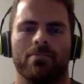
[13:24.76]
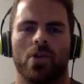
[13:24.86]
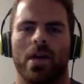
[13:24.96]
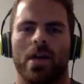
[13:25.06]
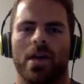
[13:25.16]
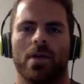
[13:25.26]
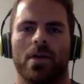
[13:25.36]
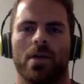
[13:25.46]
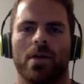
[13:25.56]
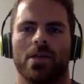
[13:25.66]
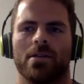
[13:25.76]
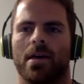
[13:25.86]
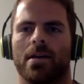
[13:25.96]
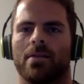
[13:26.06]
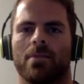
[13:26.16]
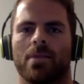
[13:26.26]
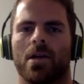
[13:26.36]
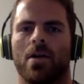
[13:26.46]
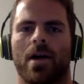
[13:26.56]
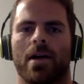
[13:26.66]
training questions, like,
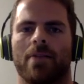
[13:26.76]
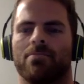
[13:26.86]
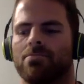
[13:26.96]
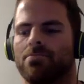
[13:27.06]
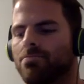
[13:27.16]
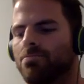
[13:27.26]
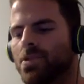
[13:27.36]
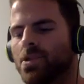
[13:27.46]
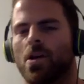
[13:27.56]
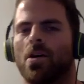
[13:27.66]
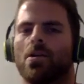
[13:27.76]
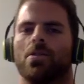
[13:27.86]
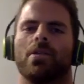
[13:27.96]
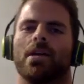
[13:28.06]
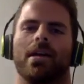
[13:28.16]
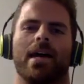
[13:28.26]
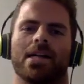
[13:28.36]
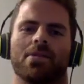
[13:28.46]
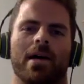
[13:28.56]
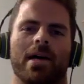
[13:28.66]
I saw you did
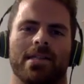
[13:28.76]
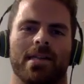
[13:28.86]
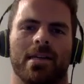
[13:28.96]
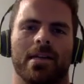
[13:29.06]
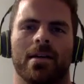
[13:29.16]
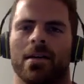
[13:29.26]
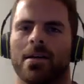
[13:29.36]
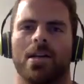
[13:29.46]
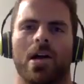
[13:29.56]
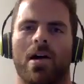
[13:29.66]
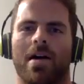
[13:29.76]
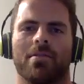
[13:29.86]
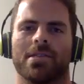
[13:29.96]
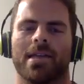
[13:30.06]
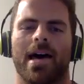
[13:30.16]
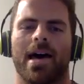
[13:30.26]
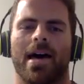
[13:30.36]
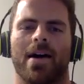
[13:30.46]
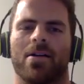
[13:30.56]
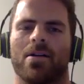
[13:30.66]
XYZ, how was
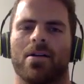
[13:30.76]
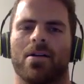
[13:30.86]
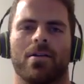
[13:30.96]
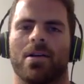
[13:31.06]
that? Or,